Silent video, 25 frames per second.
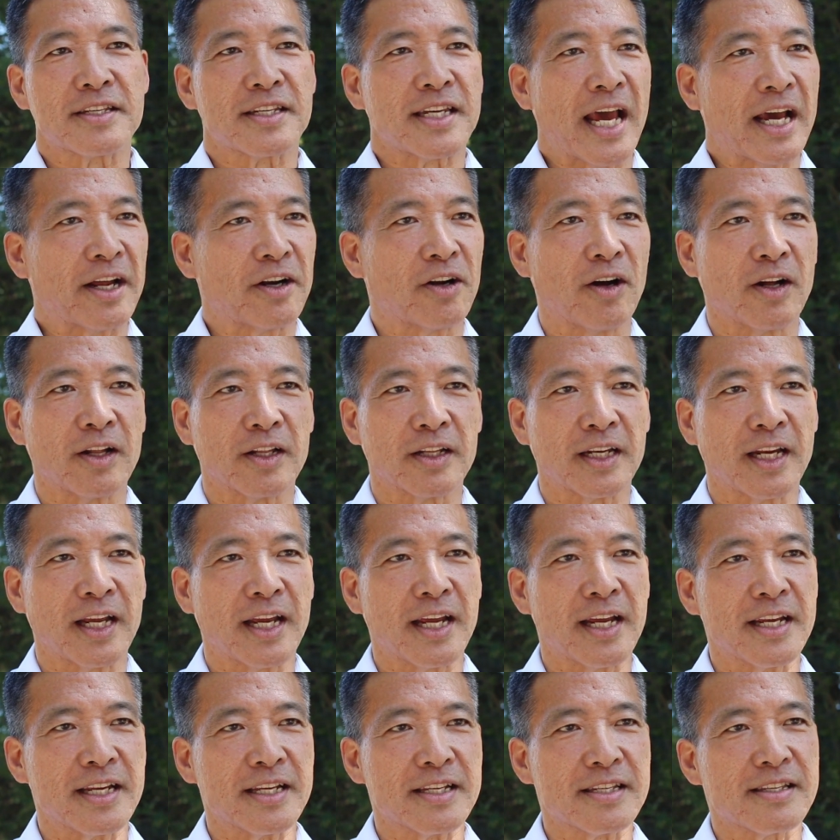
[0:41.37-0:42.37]
uh, stat
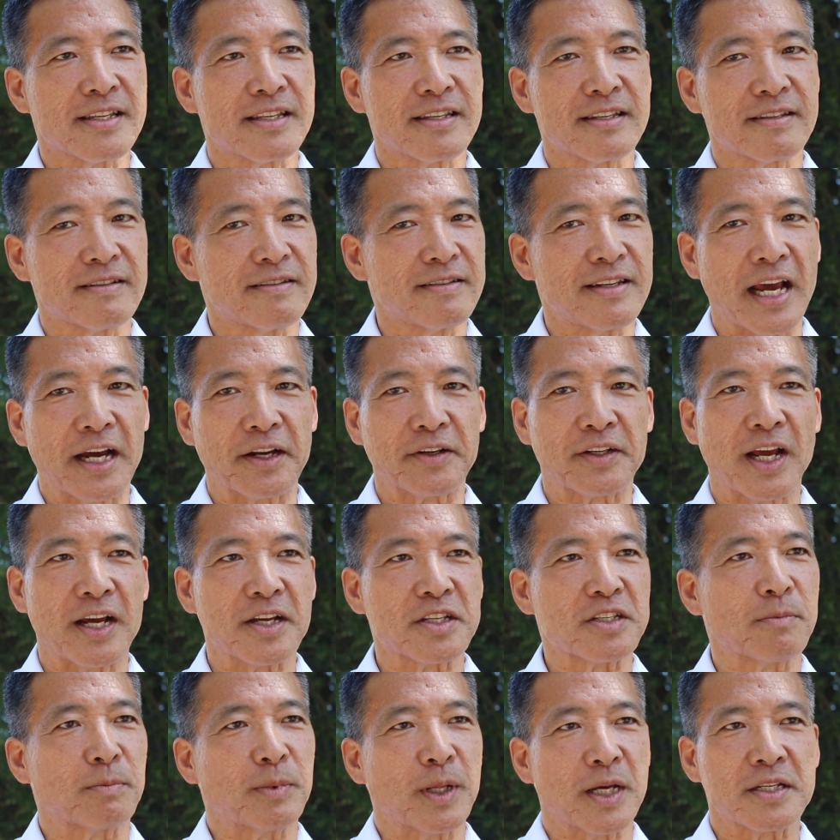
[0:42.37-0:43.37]
holidays,
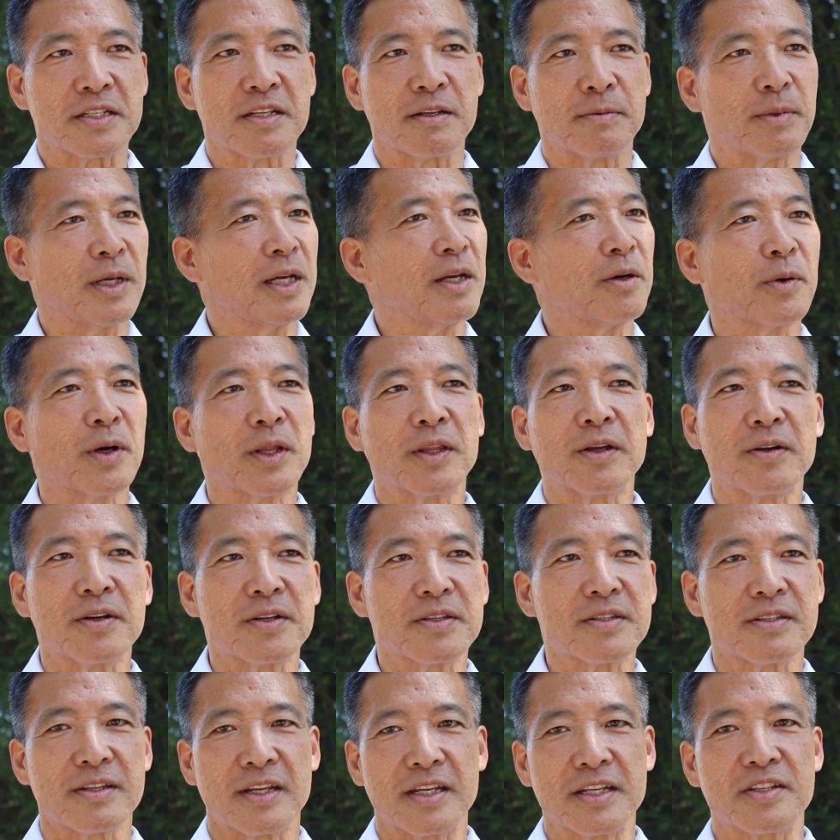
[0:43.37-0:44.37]
downtown's a place to be, whether
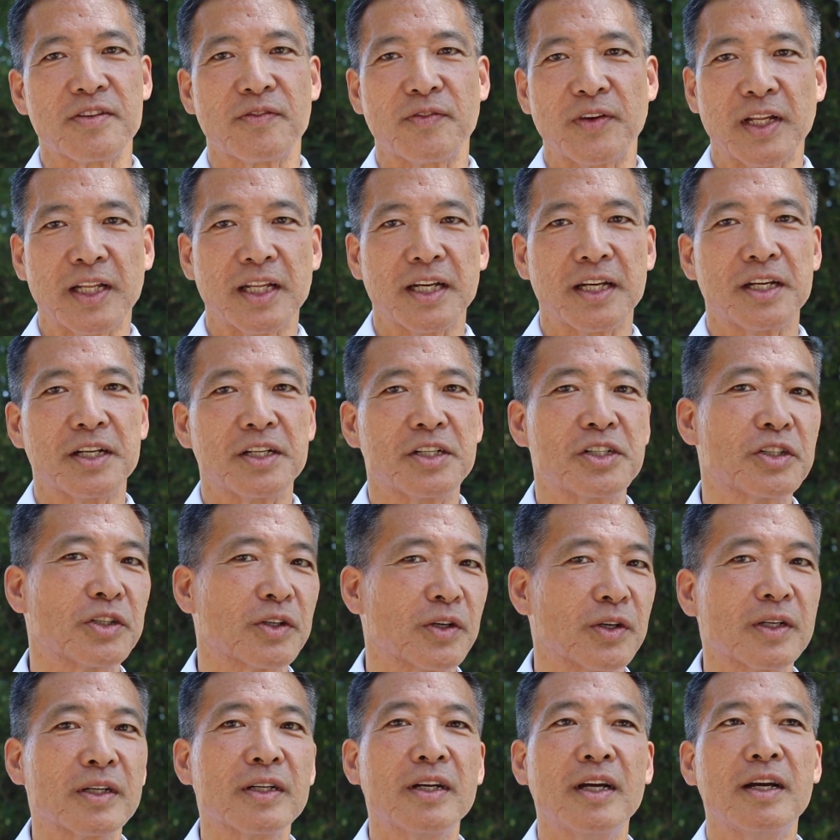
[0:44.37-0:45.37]
it's East Village
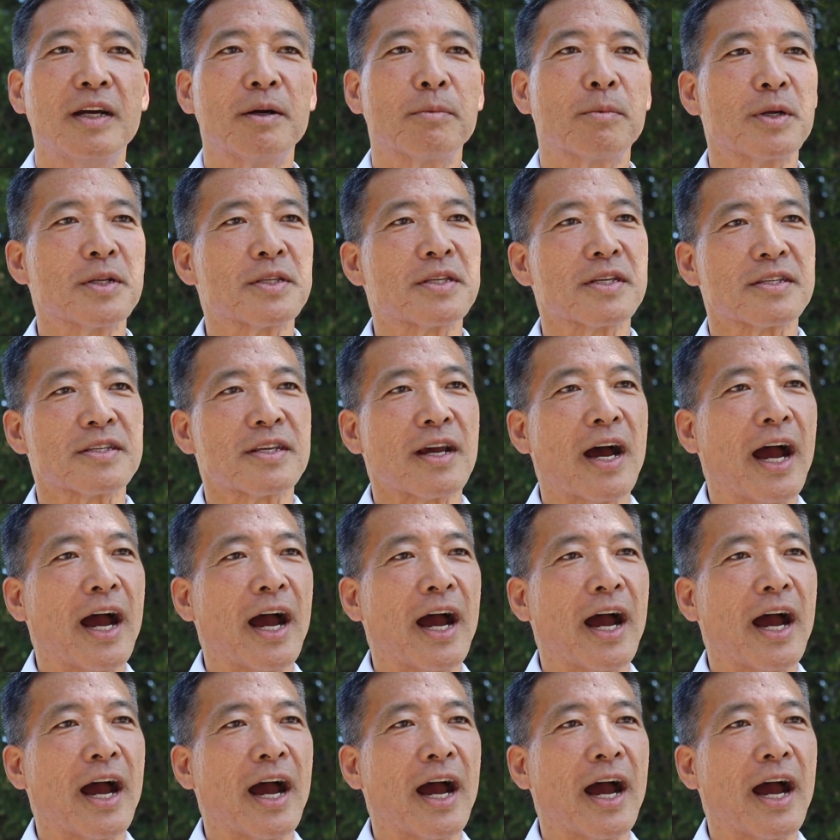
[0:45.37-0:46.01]
or Princess